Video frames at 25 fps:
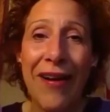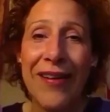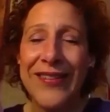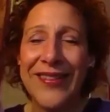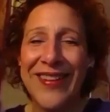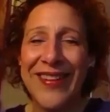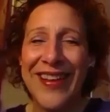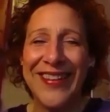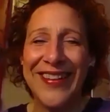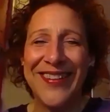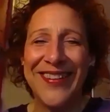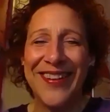
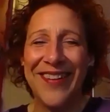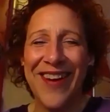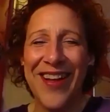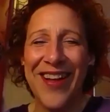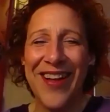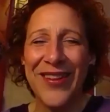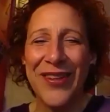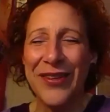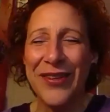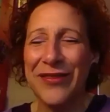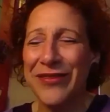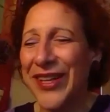like they're all
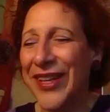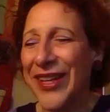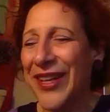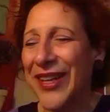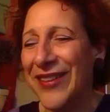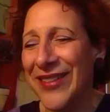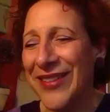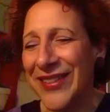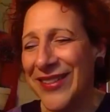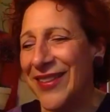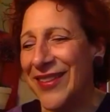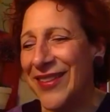over
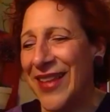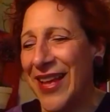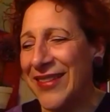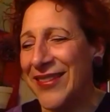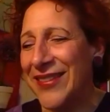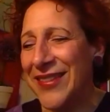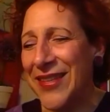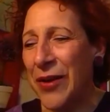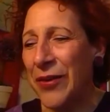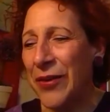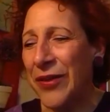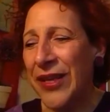you. So that's
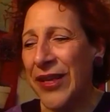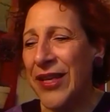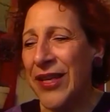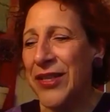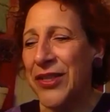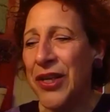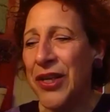the only issue.